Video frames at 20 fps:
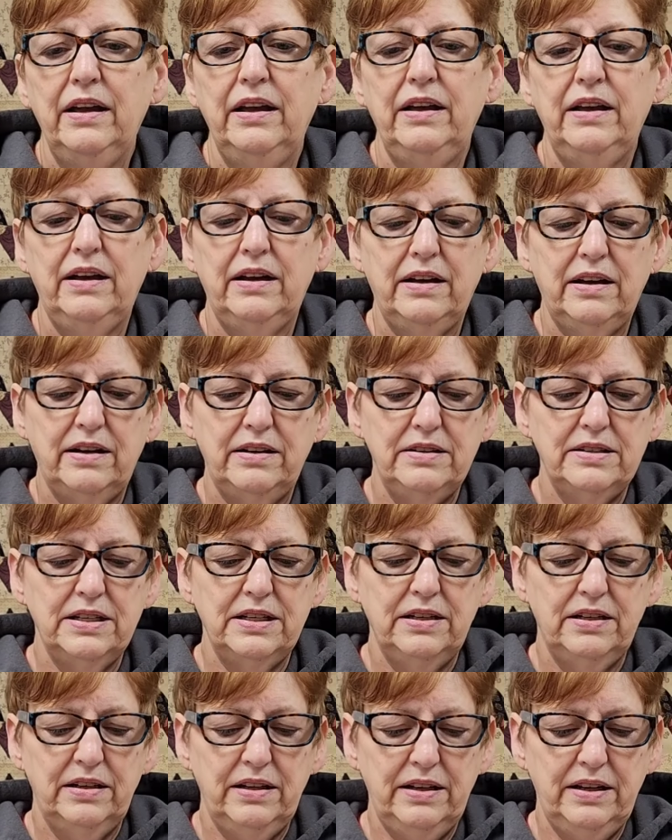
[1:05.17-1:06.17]
And
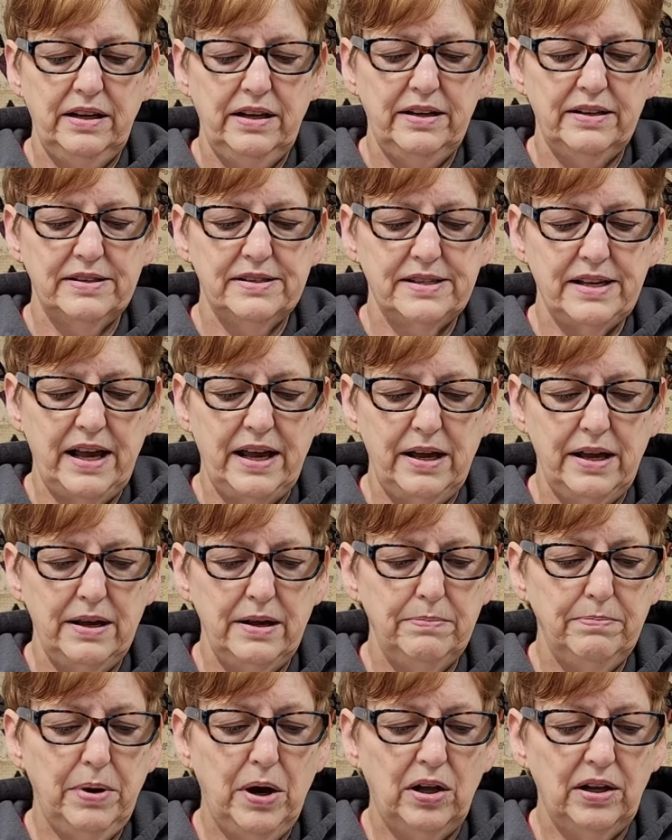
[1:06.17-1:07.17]
it's
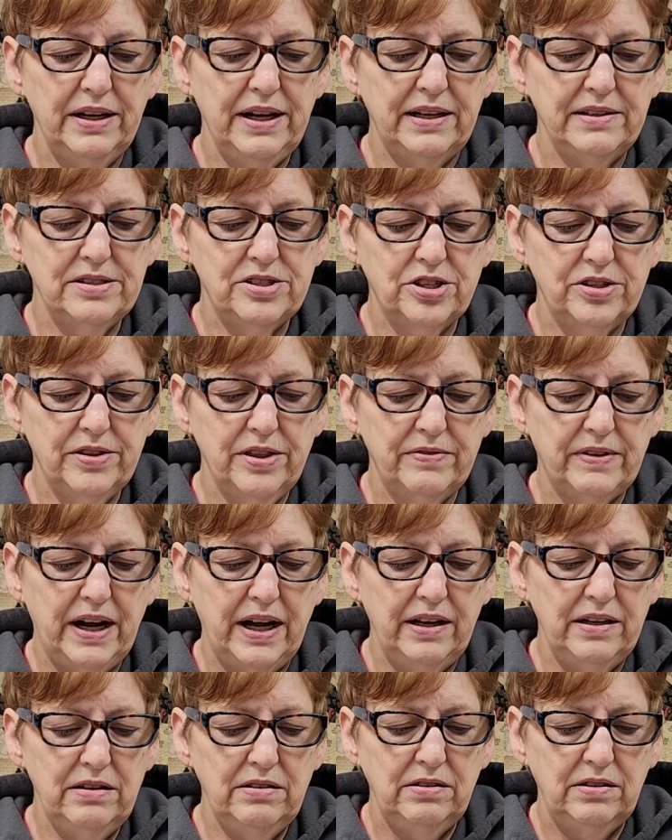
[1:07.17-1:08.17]
a polyester
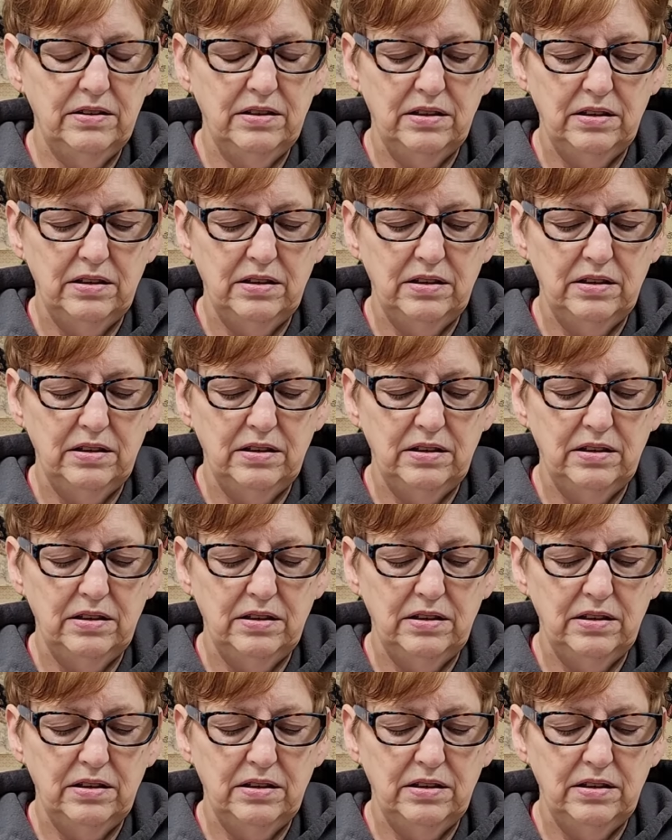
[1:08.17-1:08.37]
thread.